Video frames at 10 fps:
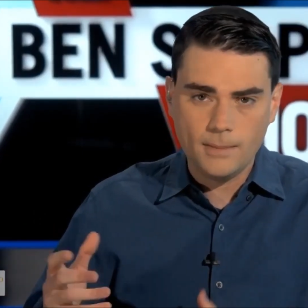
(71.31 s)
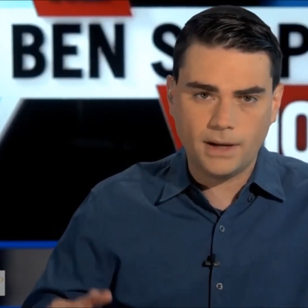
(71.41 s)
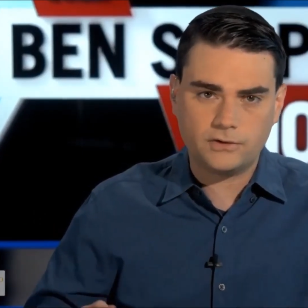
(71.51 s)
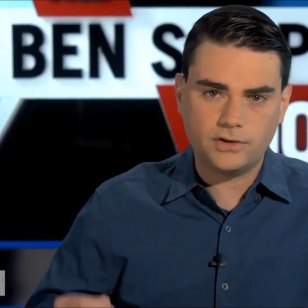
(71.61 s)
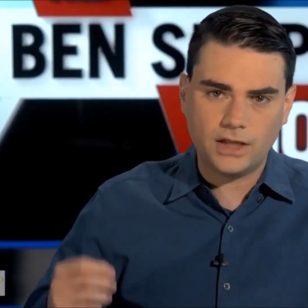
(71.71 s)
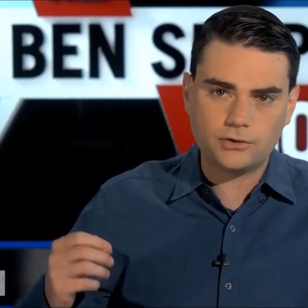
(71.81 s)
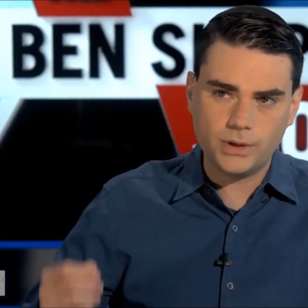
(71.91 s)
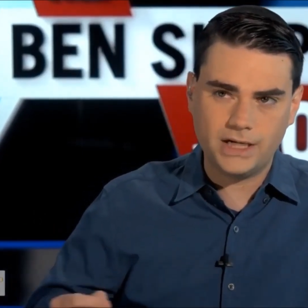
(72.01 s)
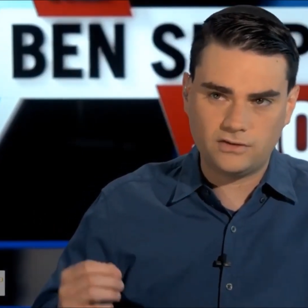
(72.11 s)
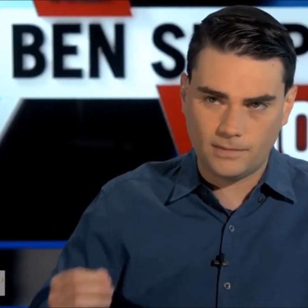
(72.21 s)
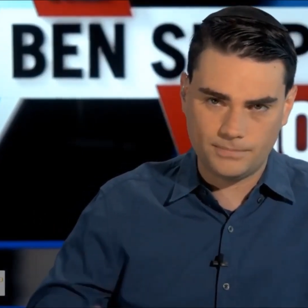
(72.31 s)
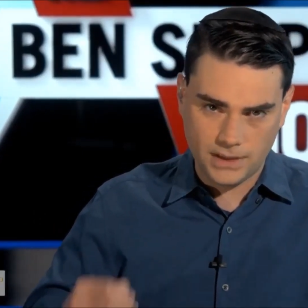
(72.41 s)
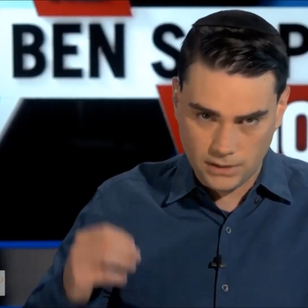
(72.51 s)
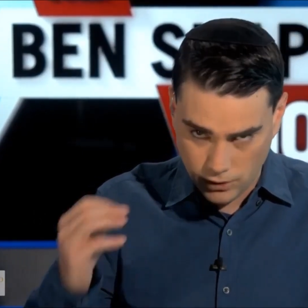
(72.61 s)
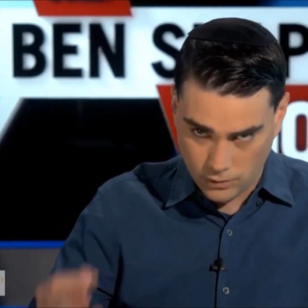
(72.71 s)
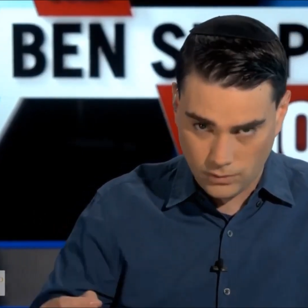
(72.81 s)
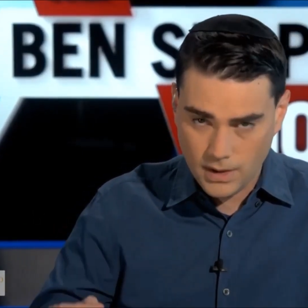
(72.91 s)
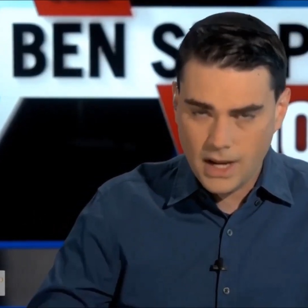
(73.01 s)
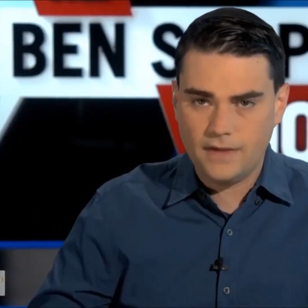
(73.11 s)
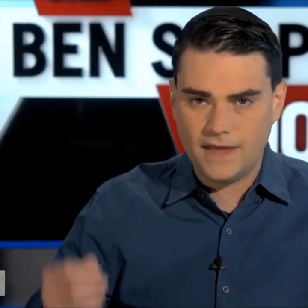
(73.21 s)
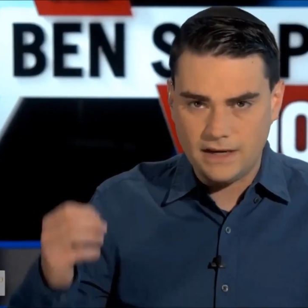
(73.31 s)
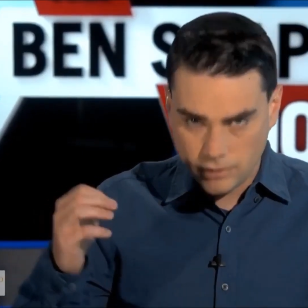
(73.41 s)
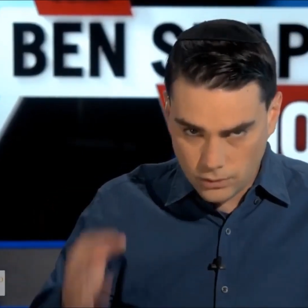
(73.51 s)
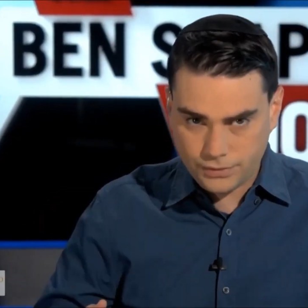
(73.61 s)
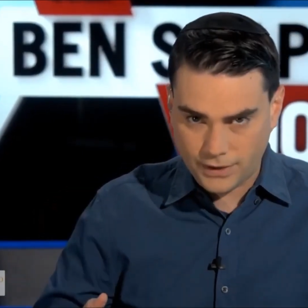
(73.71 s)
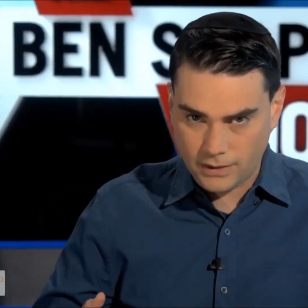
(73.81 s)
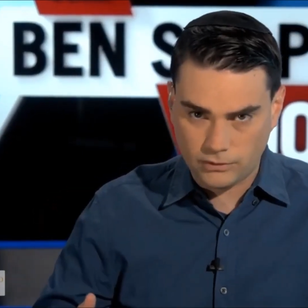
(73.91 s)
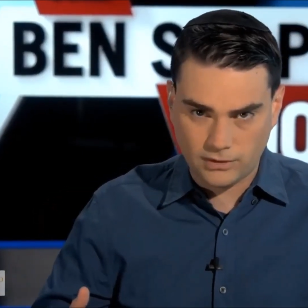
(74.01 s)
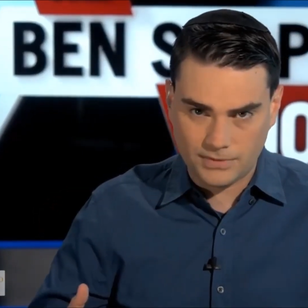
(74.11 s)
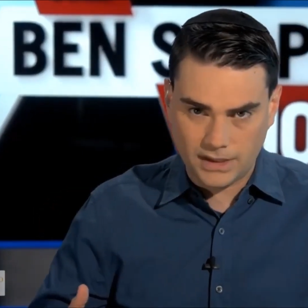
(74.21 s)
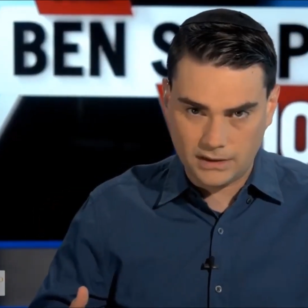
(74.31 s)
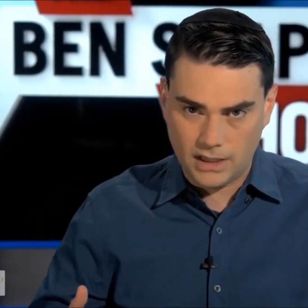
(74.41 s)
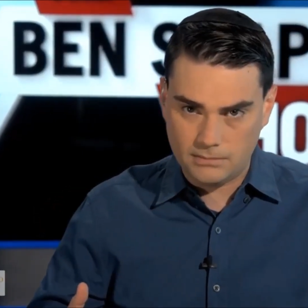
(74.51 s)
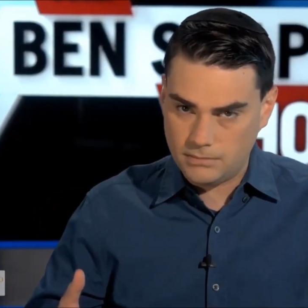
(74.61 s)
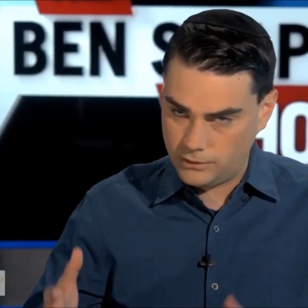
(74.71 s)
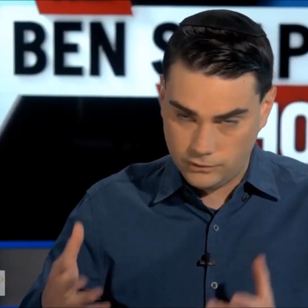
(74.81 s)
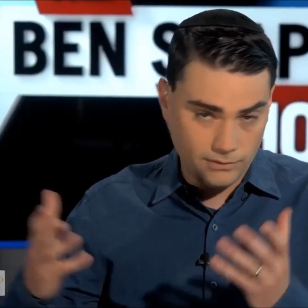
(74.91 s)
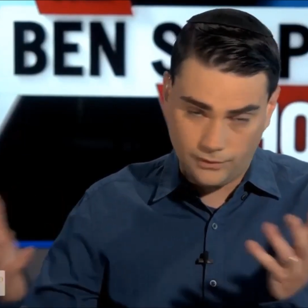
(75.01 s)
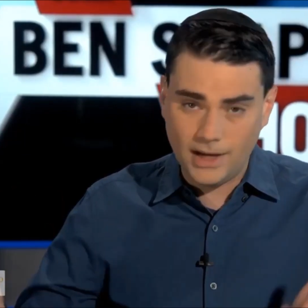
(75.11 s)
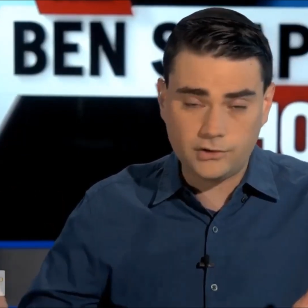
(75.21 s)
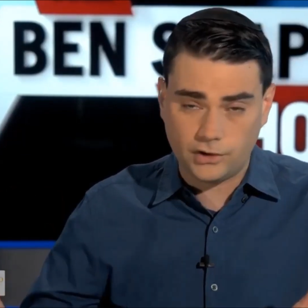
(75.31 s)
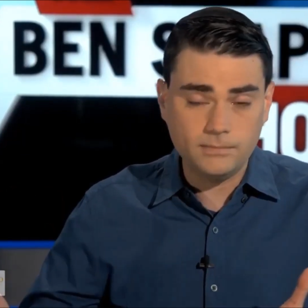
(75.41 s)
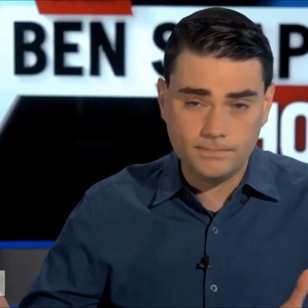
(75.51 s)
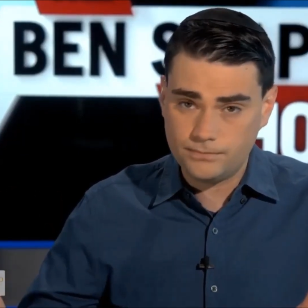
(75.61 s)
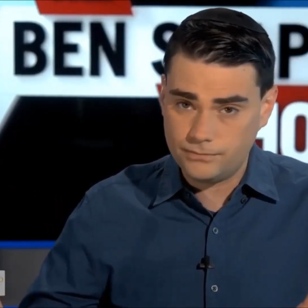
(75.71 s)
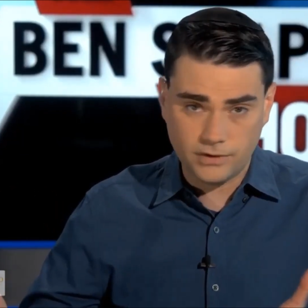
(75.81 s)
but she then tweeted something new, and that new thing was something that, it's new information.